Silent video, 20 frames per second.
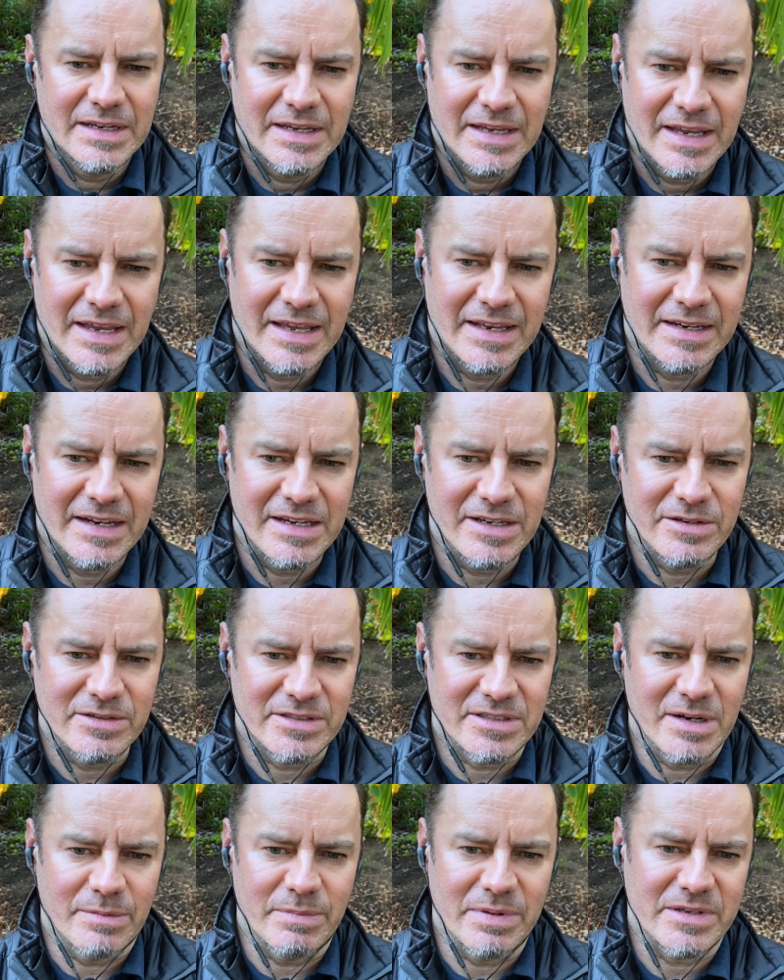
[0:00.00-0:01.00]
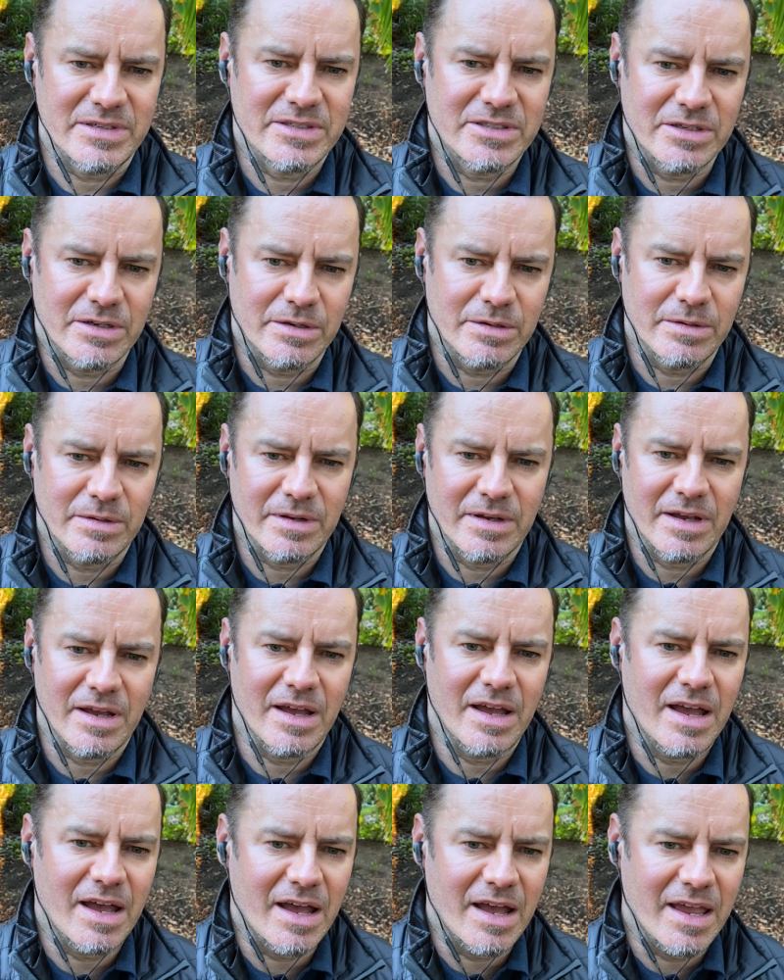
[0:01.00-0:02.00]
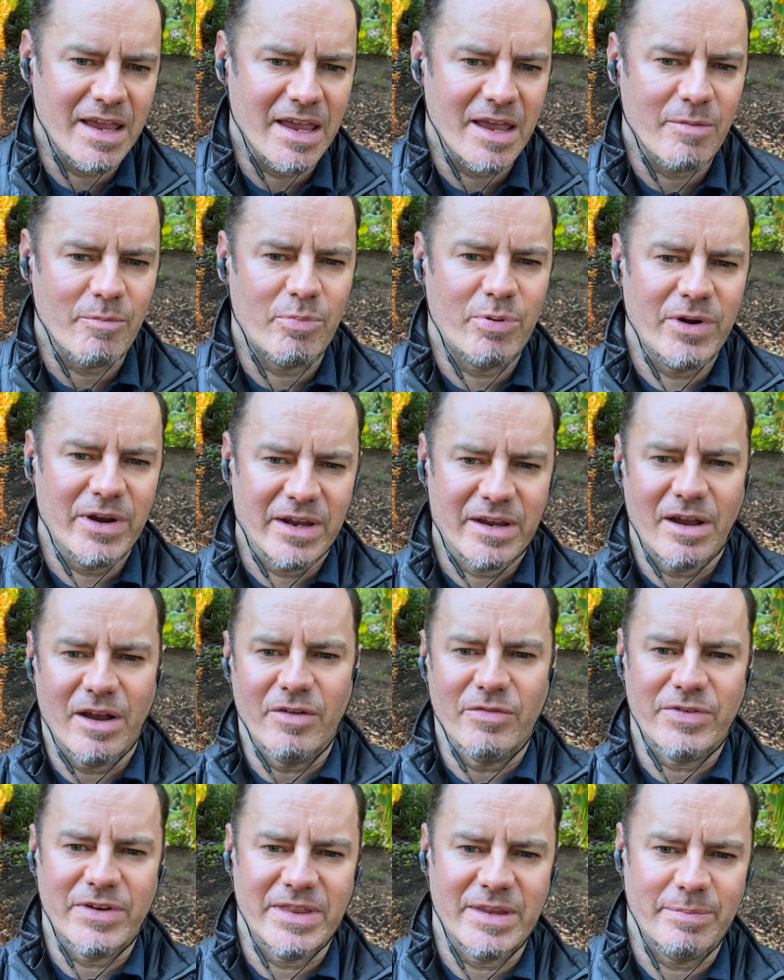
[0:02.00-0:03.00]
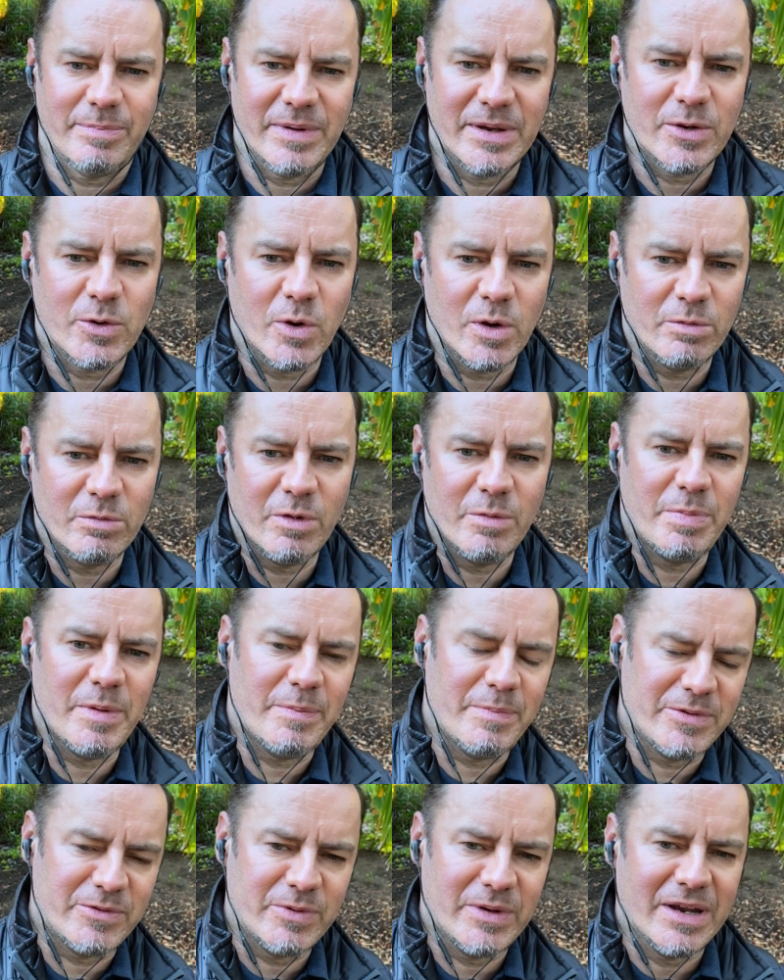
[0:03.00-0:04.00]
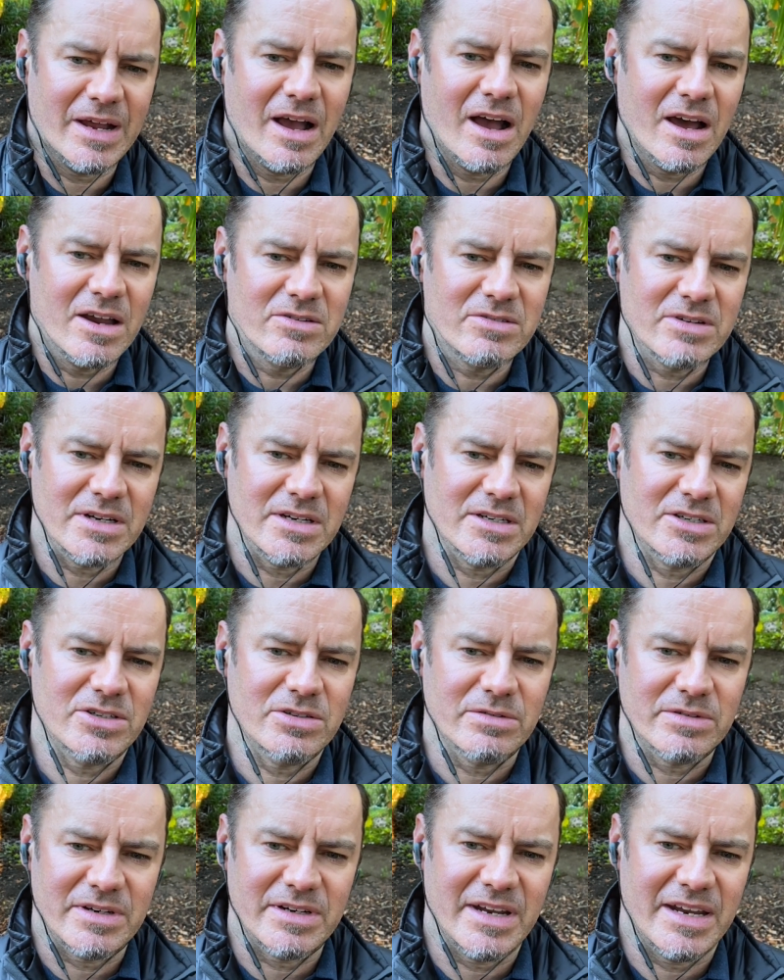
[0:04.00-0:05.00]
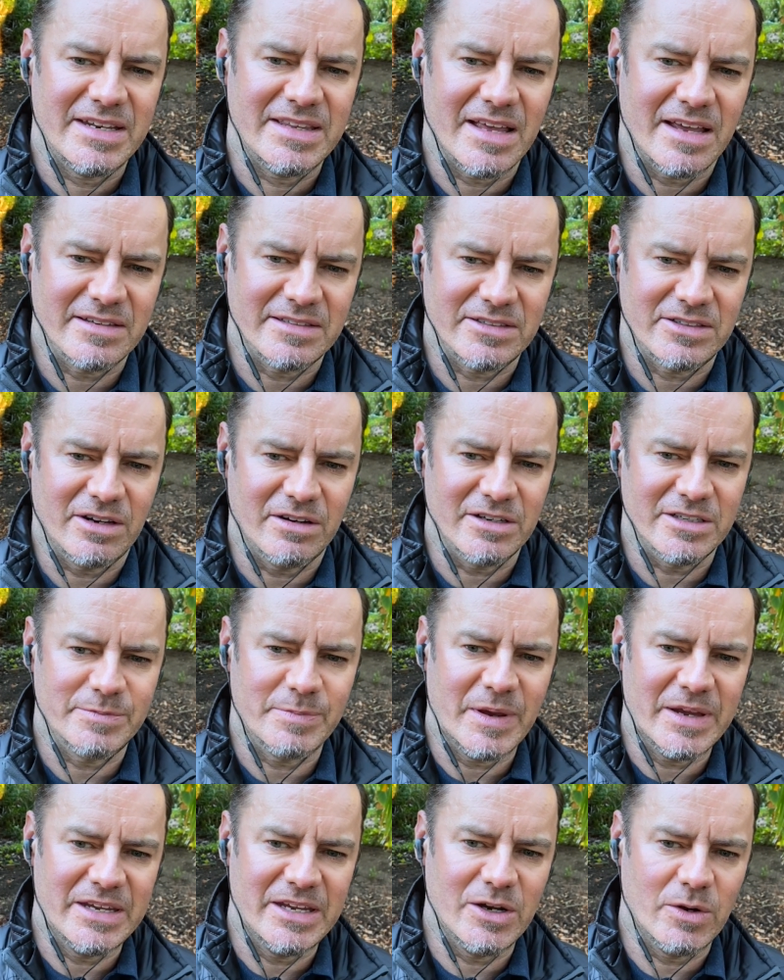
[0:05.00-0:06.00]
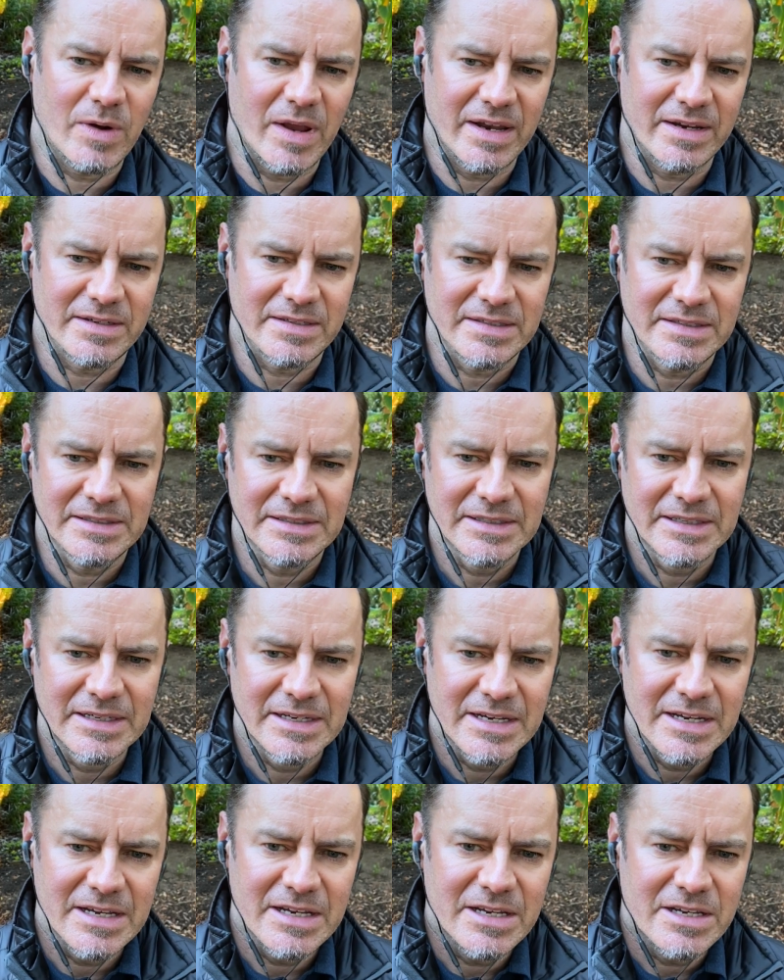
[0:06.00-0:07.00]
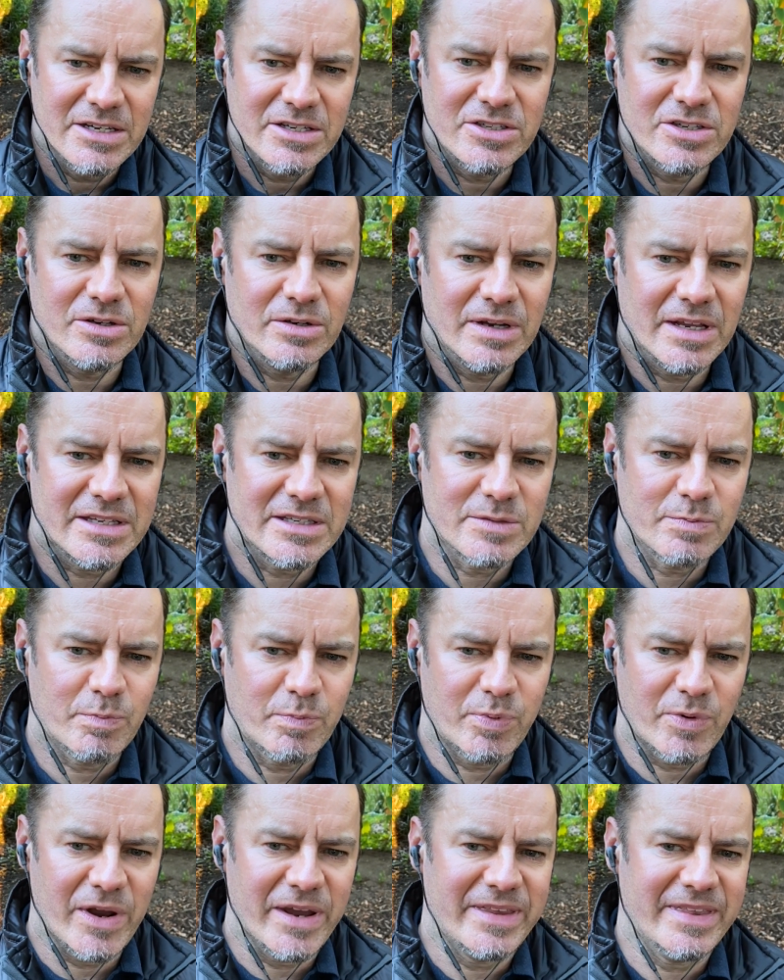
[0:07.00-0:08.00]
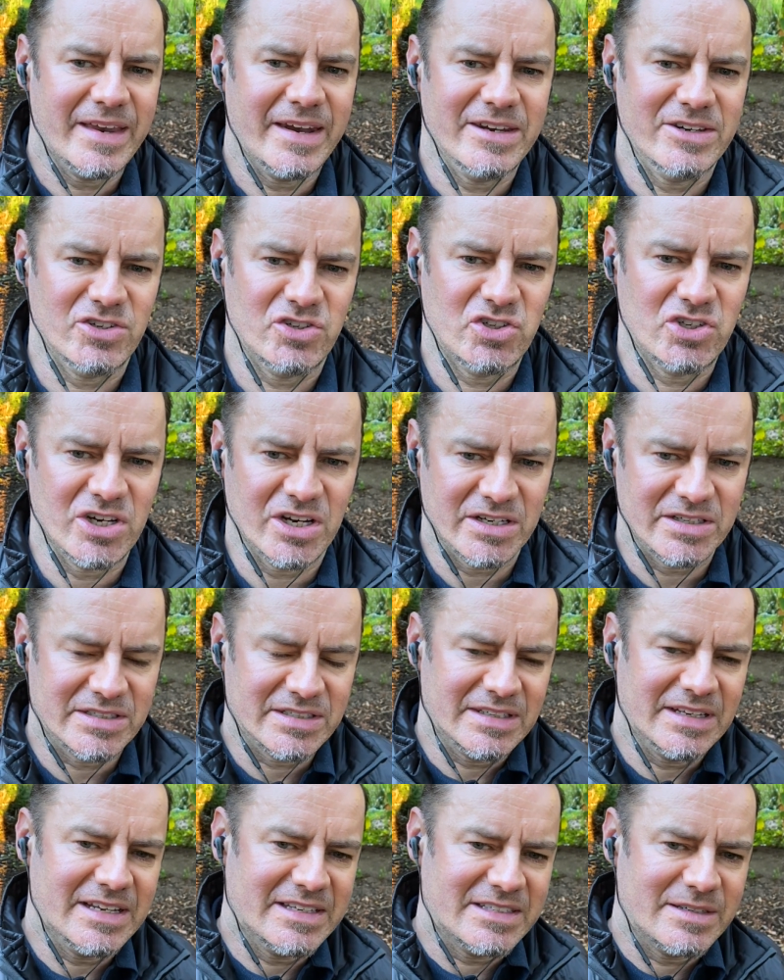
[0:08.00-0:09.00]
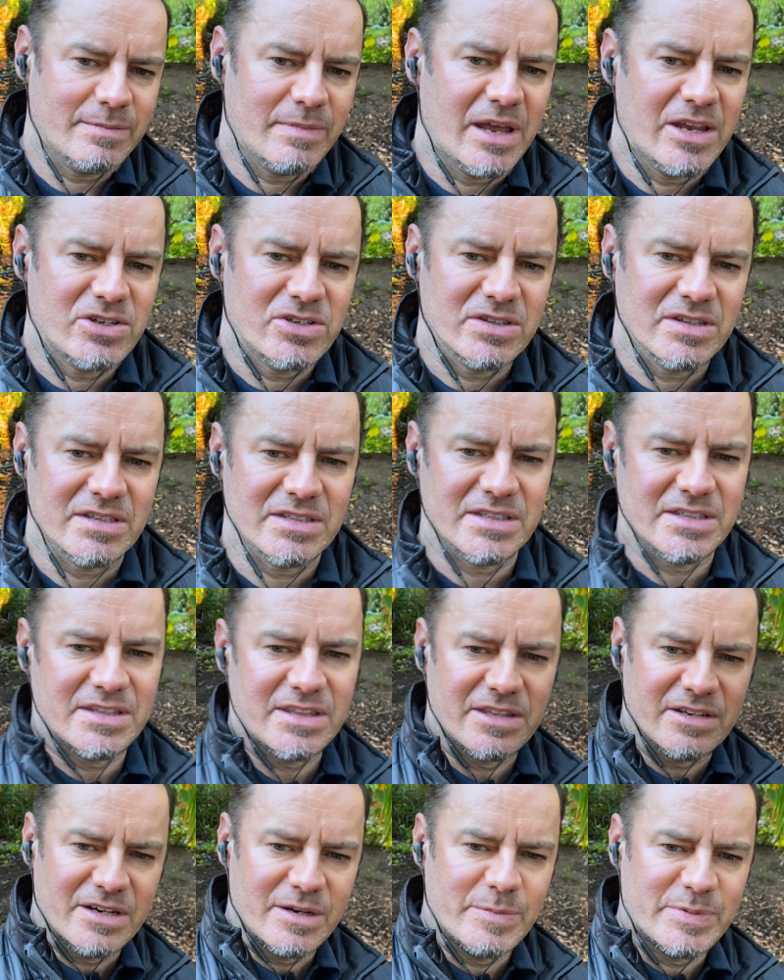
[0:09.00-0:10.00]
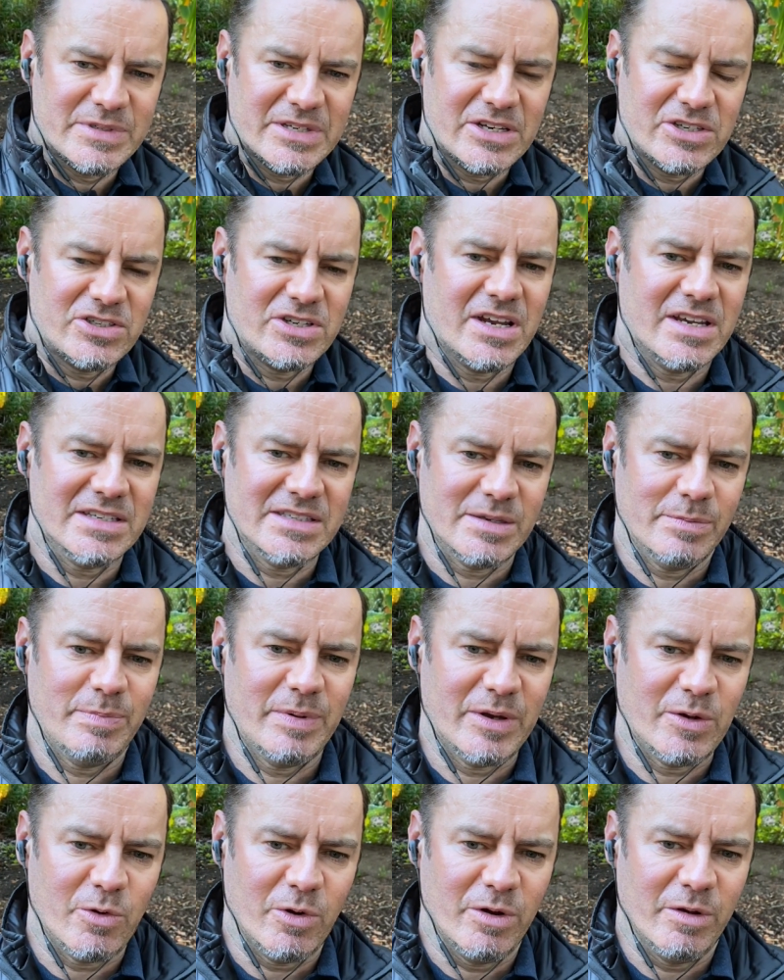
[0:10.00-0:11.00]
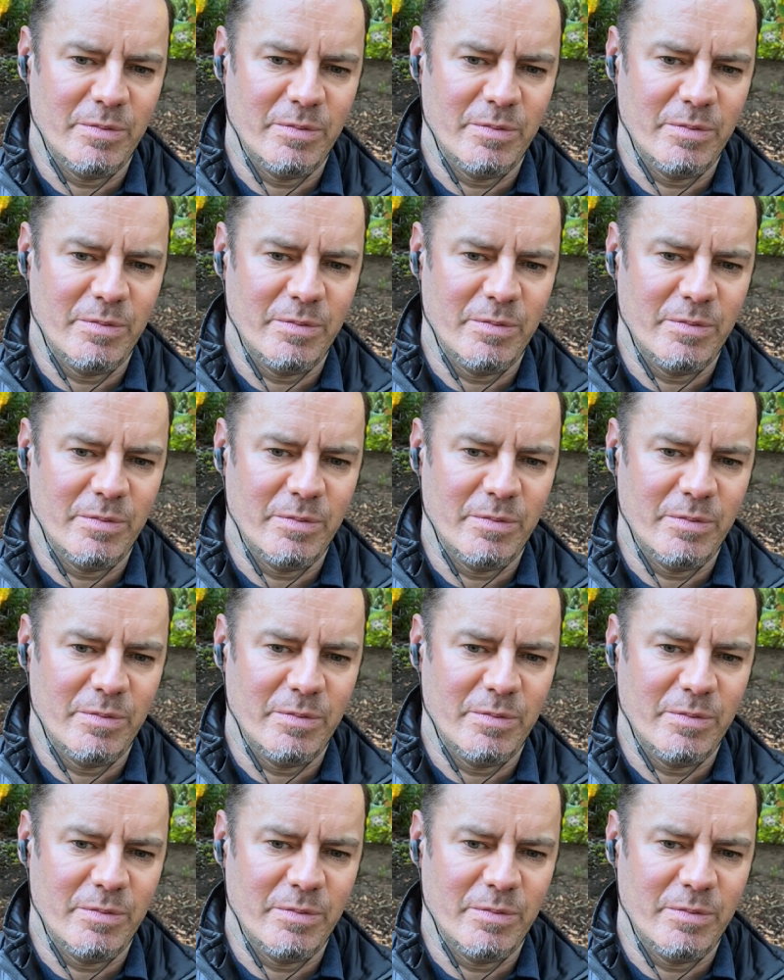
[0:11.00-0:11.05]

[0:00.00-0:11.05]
and I use numbers. So I am pretty confident that Bitcoin will be between $100,000 and $208,000 by year end. So let's break that into chunks. Let's imagine there's a 30% chance that Bitcoin will